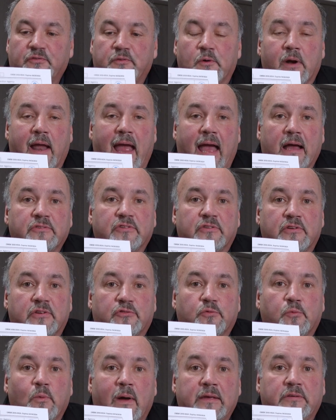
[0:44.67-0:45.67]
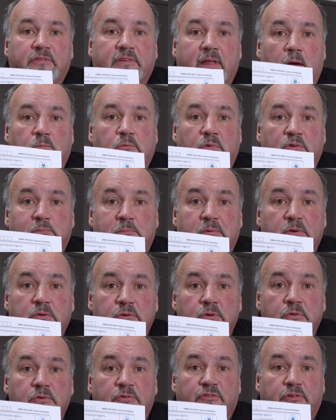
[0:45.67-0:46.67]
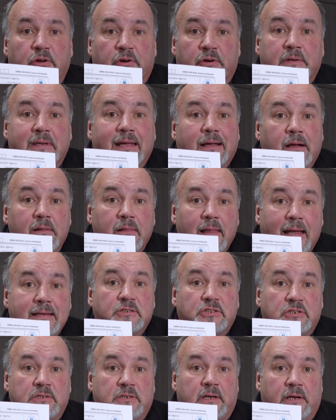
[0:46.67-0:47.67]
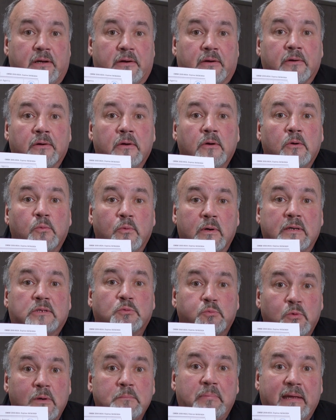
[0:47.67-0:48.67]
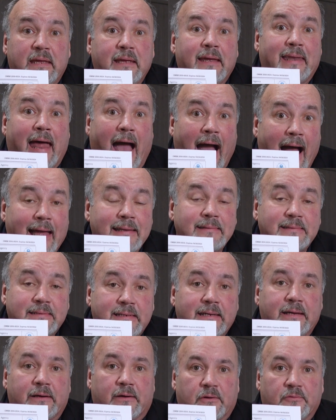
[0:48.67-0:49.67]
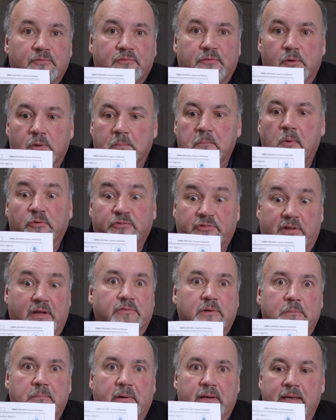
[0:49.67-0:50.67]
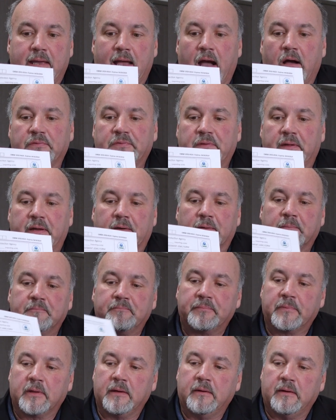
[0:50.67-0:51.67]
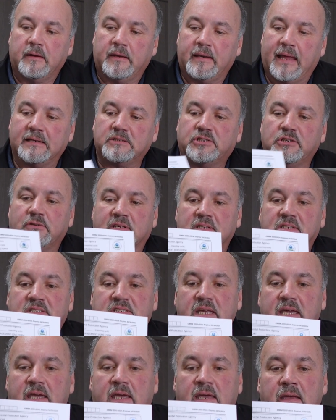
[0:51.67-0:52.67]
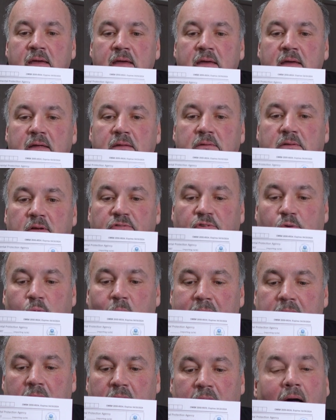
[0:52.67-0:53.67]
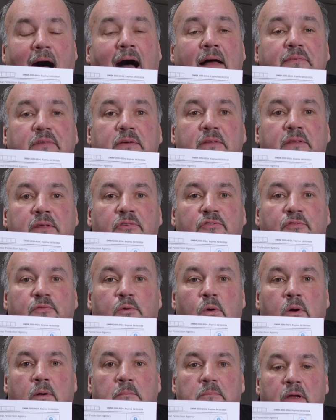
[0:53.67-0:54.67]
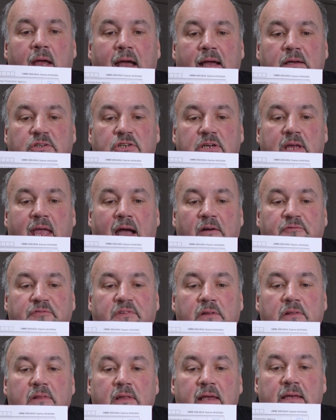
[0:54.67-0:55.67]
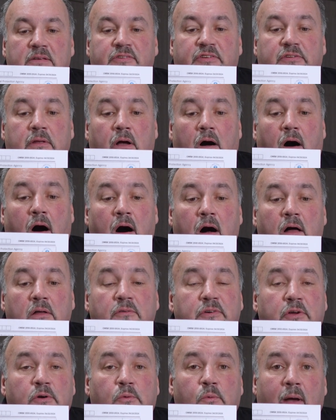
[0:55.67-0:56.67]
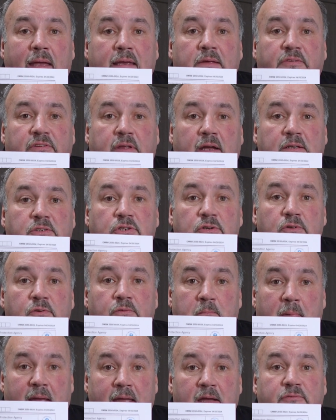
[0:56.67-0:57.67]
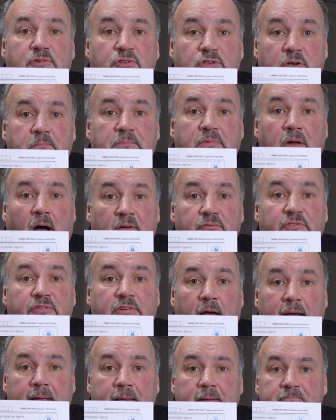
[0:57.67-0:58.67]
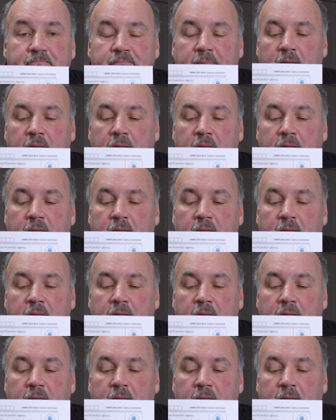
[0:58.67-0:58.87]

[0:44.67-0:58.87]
is for hazardous waste that was produced during the collection year, which would be an odd year for most everybody out there. And as you can see, there's quite a lot to this form. You actually have to list all of your waste that you may have shipped off-site.